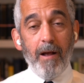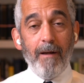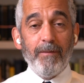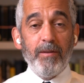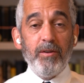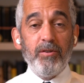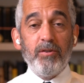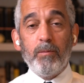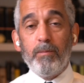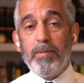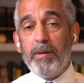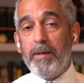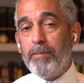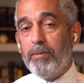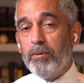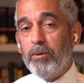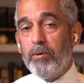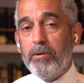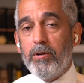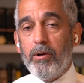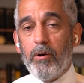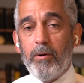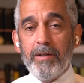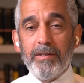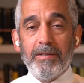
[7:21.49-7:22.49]
These are people who
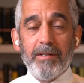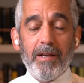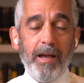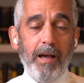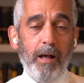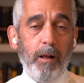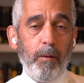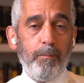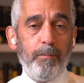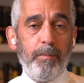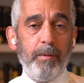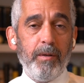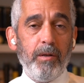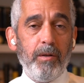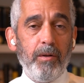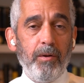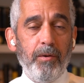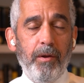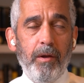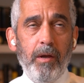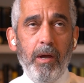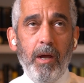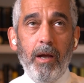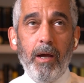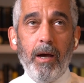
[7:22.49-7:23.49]
are going to help
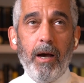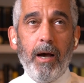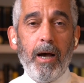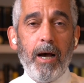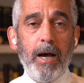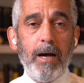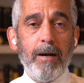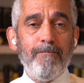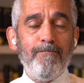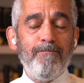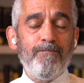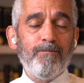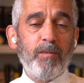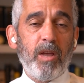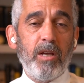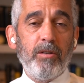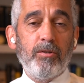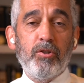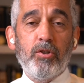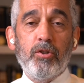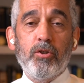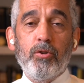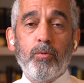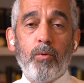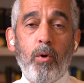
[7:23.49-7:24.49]
build um,
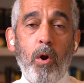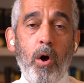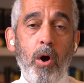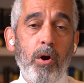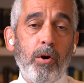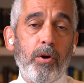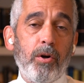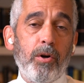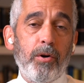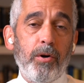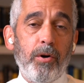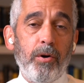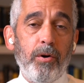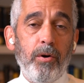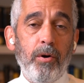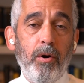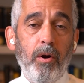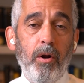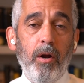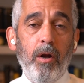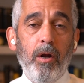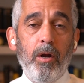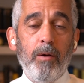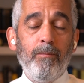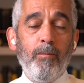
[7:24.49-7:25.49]
stronger,
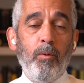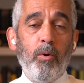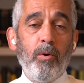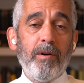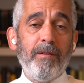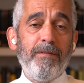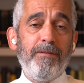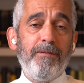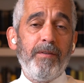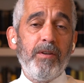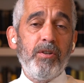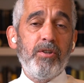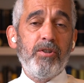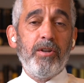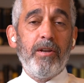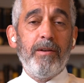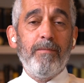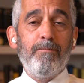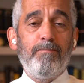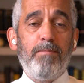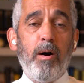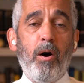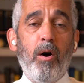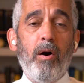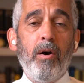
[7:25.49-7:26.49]
more
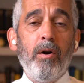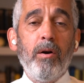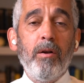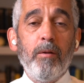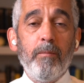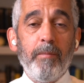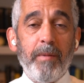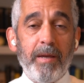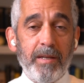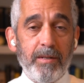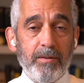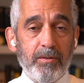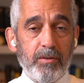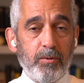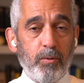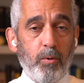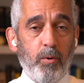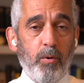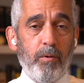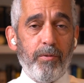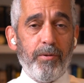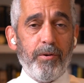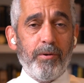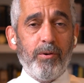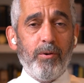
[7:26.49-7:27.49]
efficient parliaments,
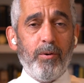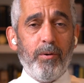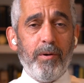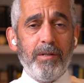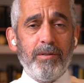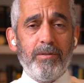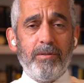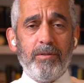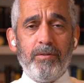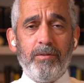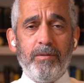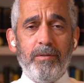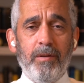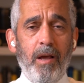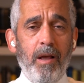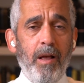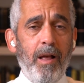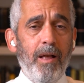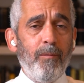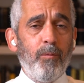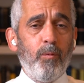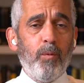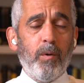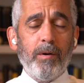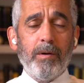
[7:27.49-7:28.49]
or they're going to
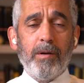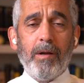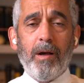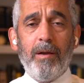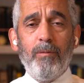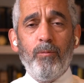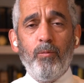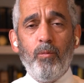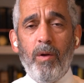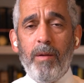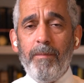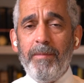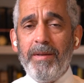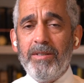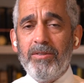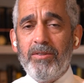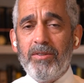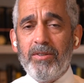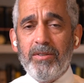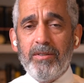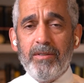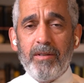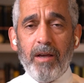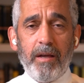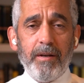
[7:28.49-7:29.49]
work on women's
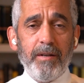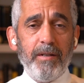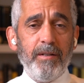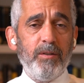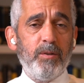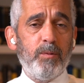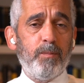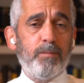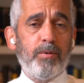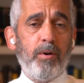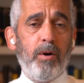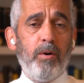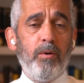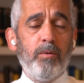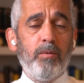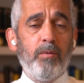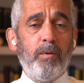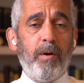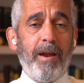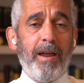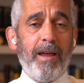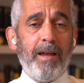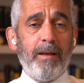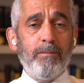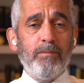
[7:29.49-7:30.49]
studies
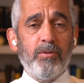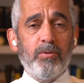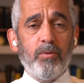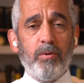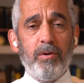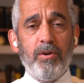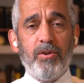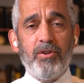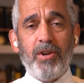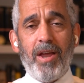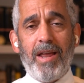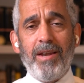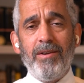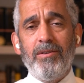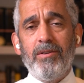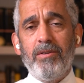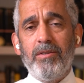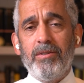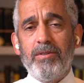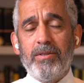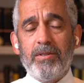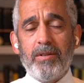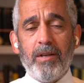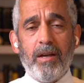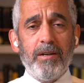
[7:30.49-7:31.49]
programs or gender
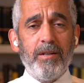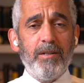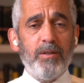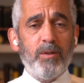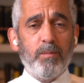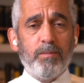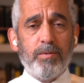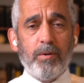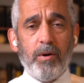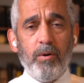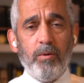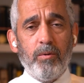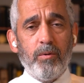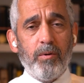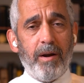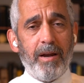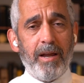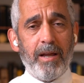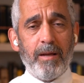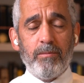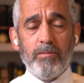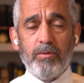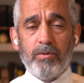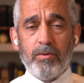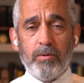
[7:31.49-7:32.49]
studies
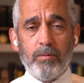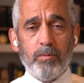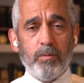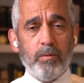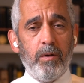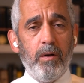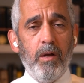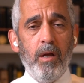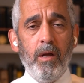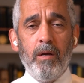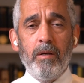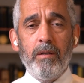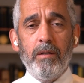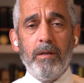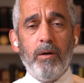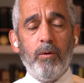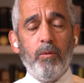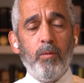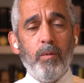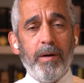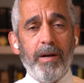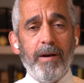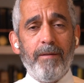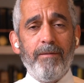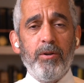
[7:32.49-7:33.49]
programs or you know
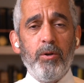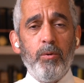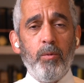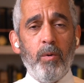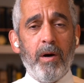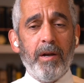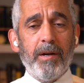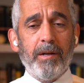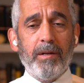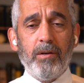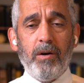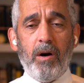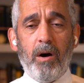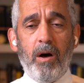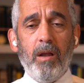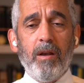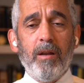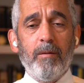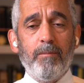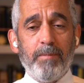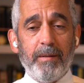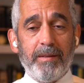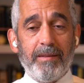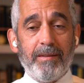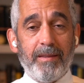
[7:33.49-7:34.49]
whatever you want to call
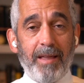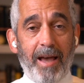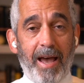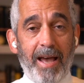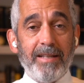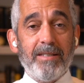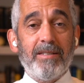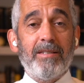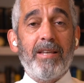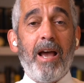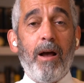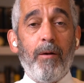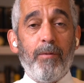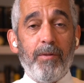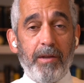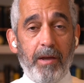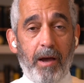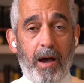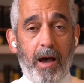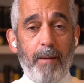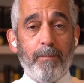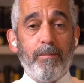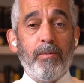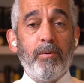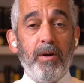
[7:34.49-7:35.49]
it. But that's how the
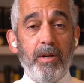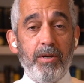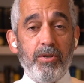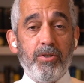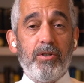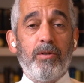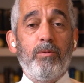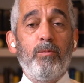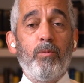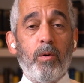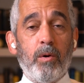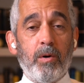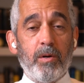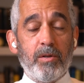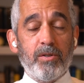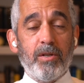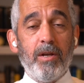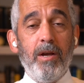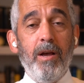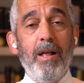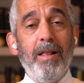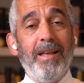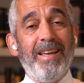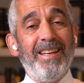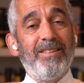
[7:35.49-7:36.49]
operation works.
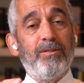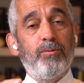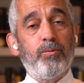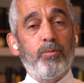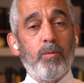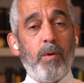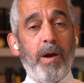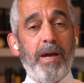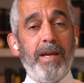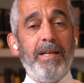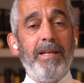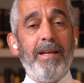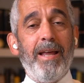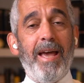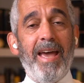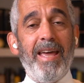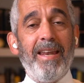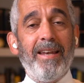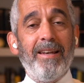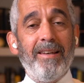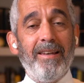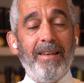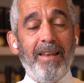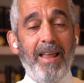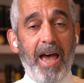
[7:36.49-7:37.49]
It's right
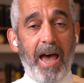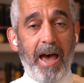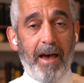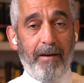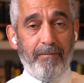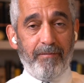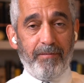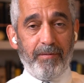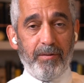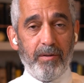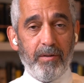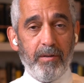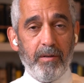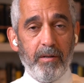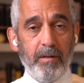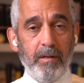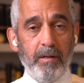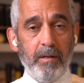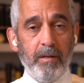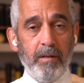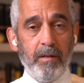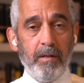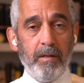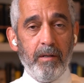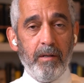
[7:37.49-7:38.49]
and left
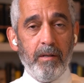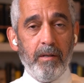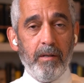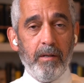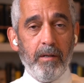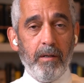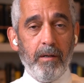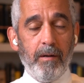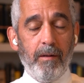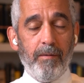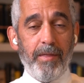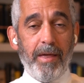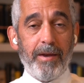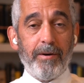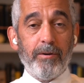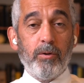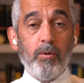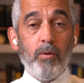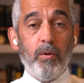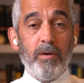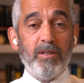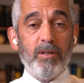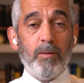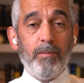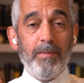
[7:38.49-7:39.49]
that are
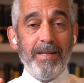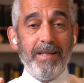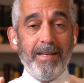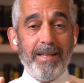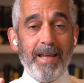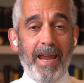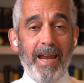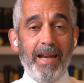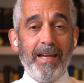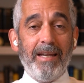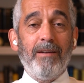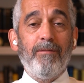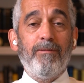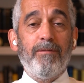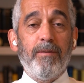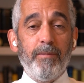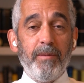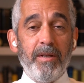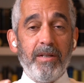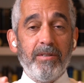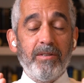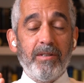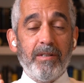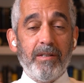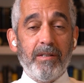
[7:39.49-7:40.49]
going to be gaining from
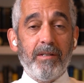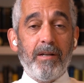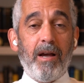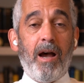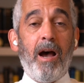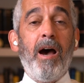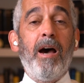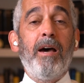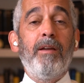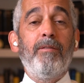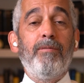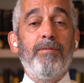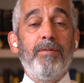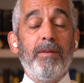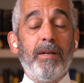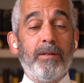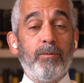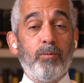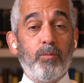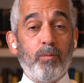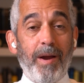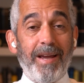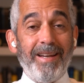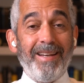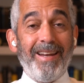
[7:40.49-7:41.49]
this conflict,
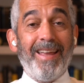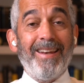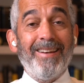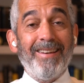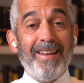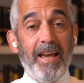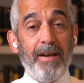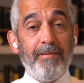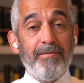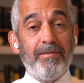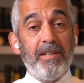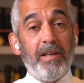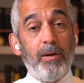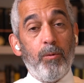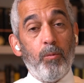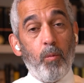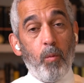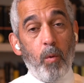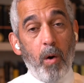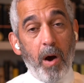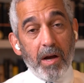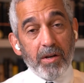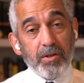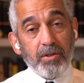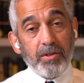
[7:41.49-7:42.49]
right and left in
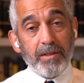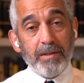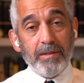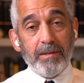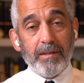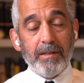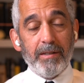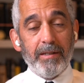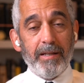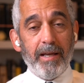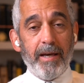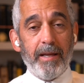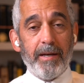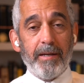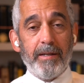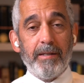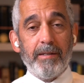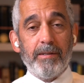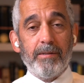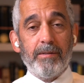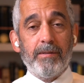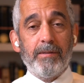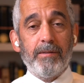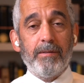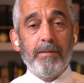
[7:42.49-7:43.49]
Washington, that
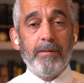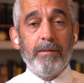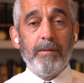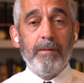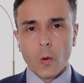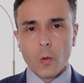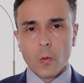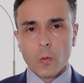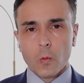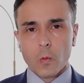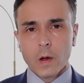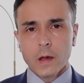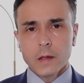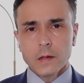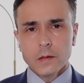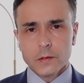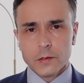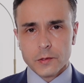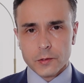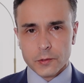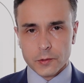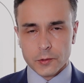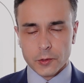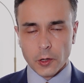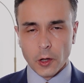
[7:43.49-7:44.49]
is. One
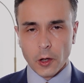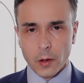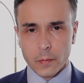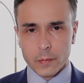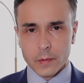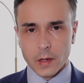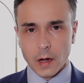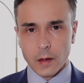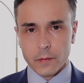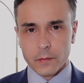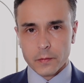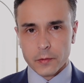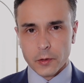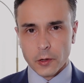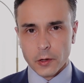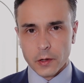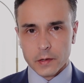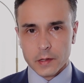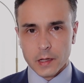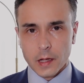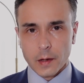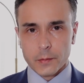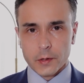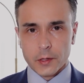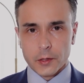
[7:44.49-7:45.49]
term that I've
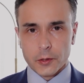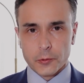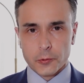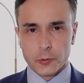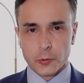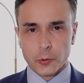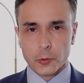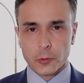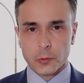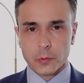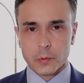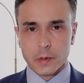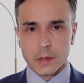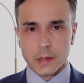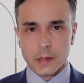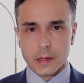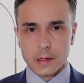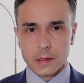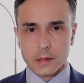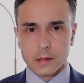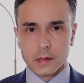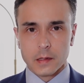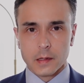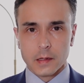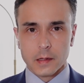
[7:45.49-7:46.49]
heard coming through
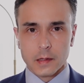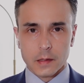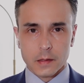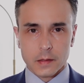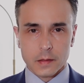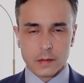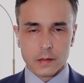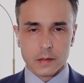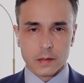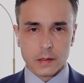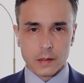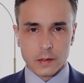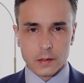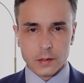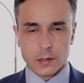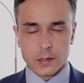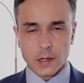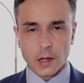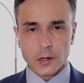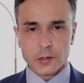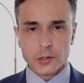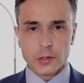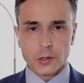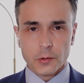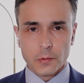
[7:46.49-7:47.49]
in the, the
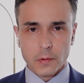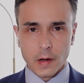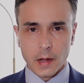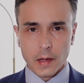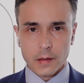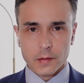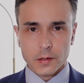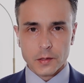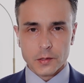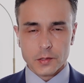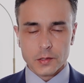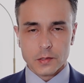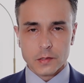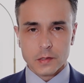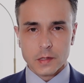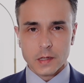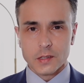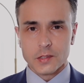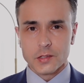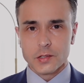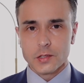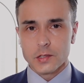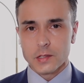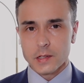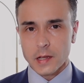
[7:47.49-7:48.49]
discussion around this
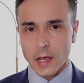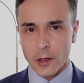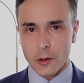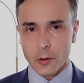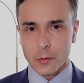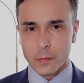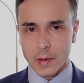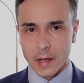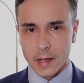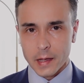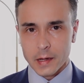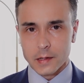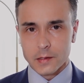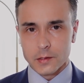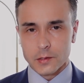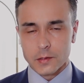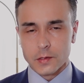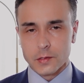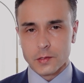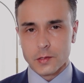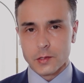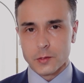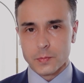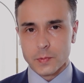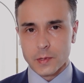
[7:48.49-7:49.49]
is stalemate. It,
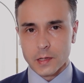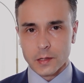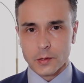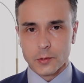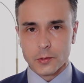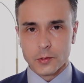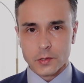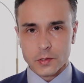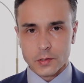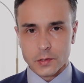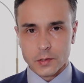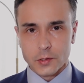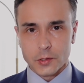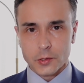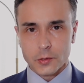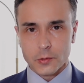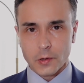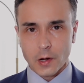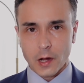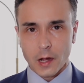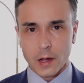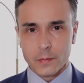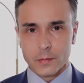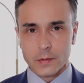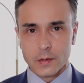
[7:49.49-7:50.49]
this mm. is hmm. being used to
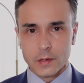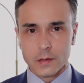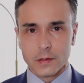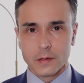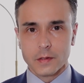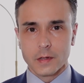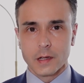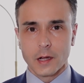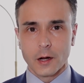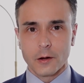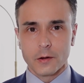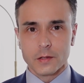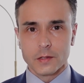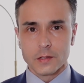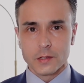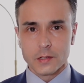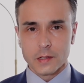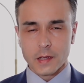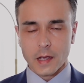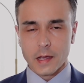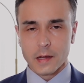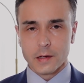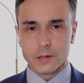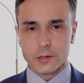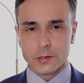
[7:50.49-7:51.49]
describe the, the current
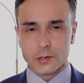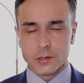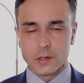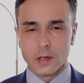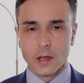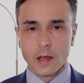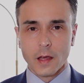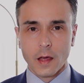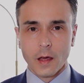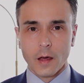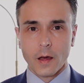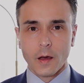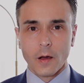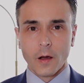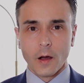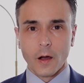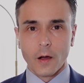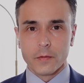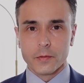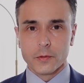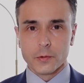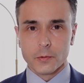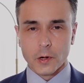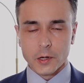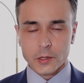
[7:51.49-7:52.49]
status
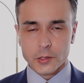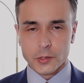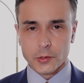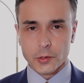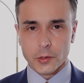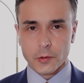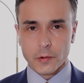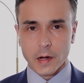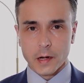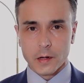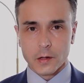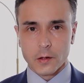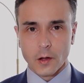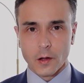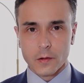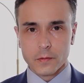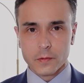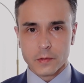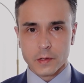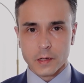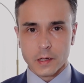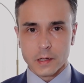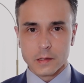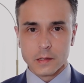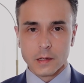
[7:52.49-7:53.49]
of the Russia Ukraine
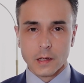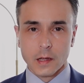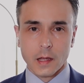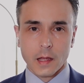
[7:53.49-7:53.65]
conflict.